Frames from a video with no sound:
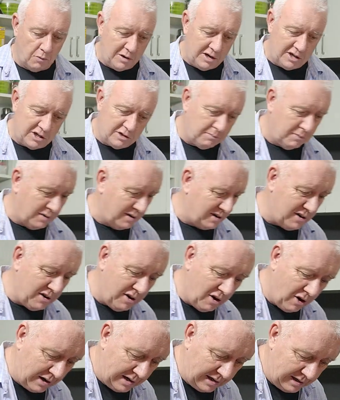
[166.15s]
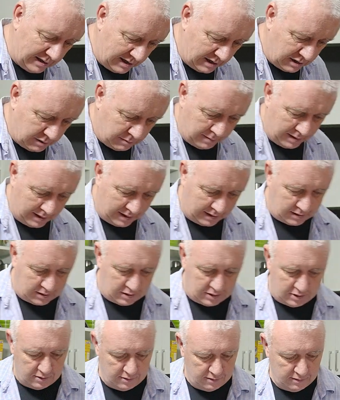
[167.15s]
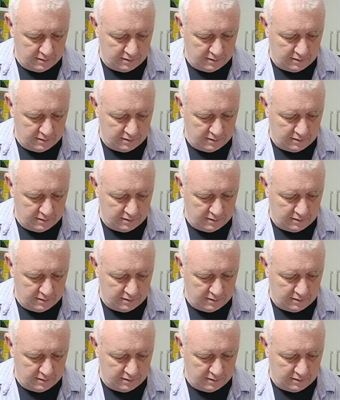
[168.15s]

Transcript: wish, but not in this mix.